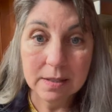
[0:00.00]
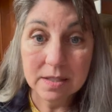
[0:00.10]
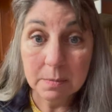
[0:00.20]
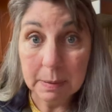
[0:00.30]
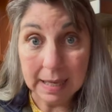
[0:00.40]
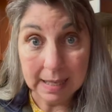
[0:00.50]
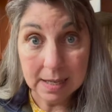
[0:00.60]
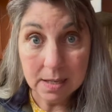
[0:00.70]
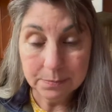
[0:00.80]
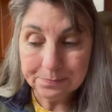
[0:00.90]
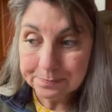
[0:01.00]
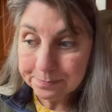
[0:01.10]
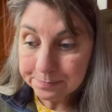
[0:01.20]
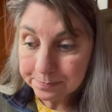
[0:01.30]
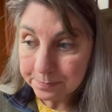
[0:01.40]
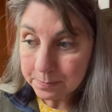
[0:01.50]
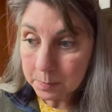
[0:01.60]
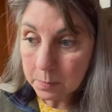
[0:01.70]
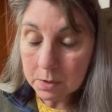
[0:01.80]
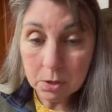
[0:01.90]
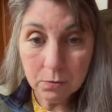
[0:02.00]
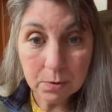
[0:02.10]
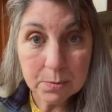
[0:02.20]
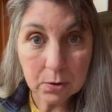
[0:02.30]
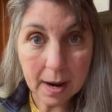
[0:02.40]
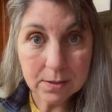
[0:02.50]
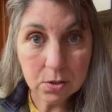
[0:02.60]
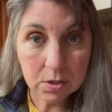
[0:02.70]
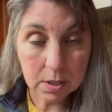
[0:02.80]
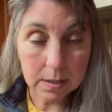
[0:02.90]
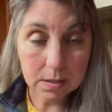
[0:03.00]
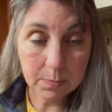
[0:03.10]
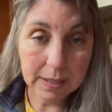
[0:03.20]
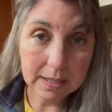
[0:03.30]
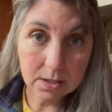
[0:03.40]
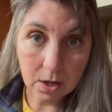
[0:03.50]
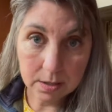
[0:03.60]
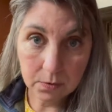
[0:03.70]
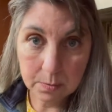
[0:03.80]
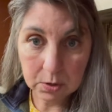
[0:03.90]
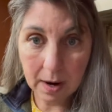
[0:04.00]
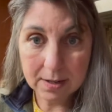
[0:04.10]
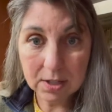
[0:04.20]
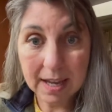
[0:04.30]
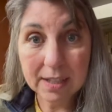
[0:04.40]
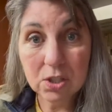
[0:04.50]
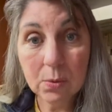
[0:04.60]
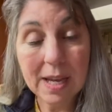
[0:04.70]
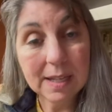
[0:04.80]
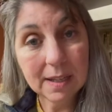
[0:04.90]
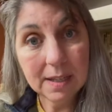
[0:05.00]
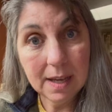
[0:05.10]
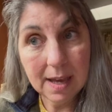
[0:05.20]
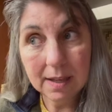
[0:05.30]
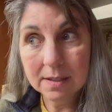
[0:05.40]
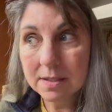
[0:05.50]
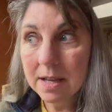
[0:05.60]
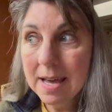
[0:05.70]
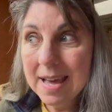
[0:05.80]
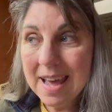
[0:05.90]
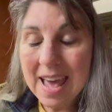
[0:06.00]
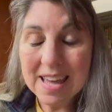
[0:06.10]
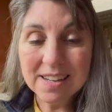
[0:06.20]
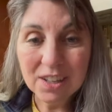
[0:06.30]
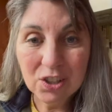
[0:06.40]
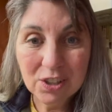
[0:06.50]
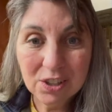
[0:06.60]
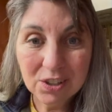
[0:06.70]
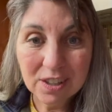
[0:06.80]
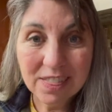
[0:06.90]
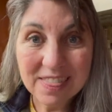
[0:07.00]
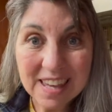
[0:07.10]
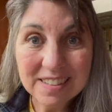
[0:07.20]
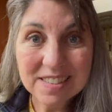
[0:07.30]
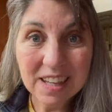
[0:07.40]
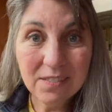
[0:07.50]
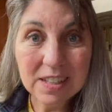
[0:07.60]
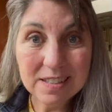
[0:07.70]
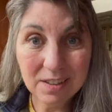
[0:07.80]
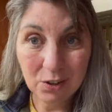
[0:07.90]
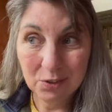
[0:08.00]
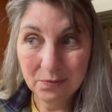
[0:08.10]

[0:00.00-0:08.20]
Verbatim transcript: spaghetti from scratch, uh, spaghetti sauce from scratch. I could do any kind of eggs and I could cook Thanksgiving dinner.